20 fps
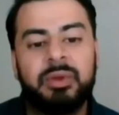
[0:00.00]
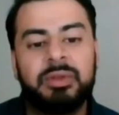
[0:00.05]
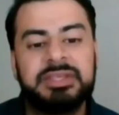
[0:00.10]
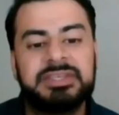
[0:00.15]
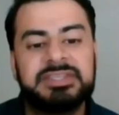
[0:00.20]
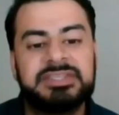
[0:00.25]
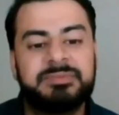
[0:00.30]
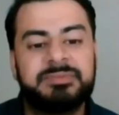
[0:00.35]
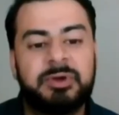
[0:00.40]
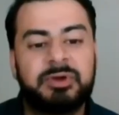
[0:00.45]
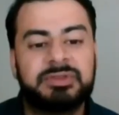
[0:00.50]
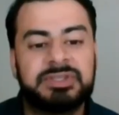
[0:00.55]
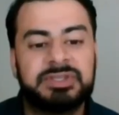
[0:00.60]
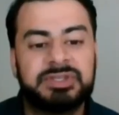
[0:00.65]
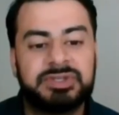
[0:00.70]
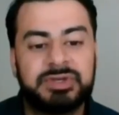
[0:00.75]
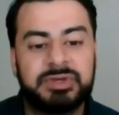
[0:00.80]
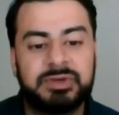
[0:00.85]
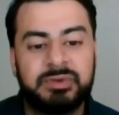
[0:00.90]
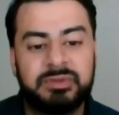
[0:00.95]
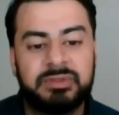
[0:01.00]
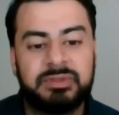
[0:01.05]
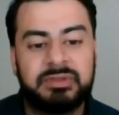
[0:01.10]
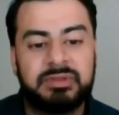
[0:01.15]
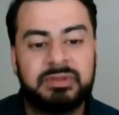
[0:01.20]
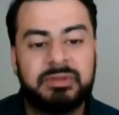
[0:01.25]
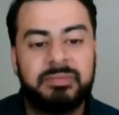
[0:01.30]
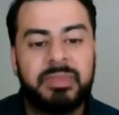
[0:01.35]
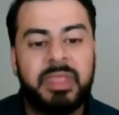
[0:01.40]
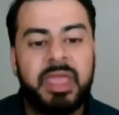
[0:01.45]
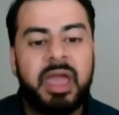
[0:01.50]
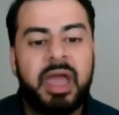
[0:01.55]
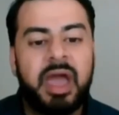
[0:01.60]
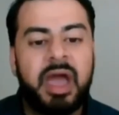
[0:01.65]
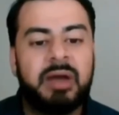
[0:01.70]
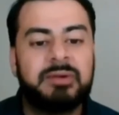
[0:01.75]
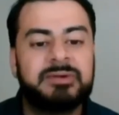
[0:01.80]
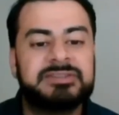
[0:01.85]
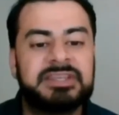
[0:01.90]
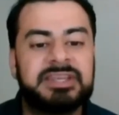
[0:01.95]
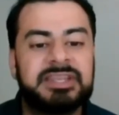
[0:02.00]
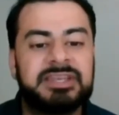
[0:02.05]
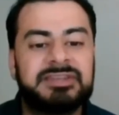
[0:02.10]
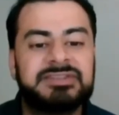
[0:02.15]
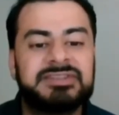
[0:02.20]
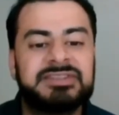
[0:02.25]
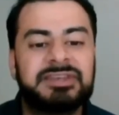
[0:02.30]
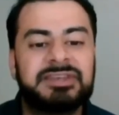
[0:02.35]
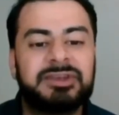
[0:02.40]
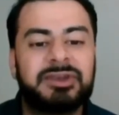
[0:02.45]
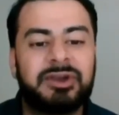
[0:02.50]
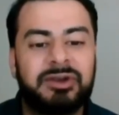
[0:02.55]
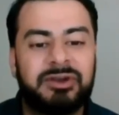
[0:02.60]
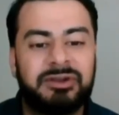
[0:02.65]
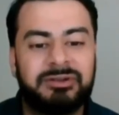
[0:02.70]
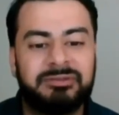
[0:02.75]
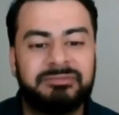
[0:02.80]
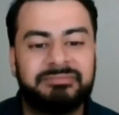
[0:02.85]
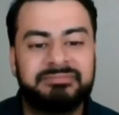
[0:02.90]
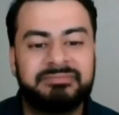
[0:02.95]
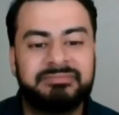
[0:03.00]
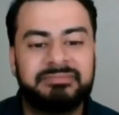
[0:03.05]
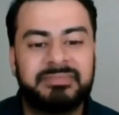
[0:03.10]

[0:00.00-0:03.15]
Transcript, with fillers: only spoke the truth. I was an innocent girl,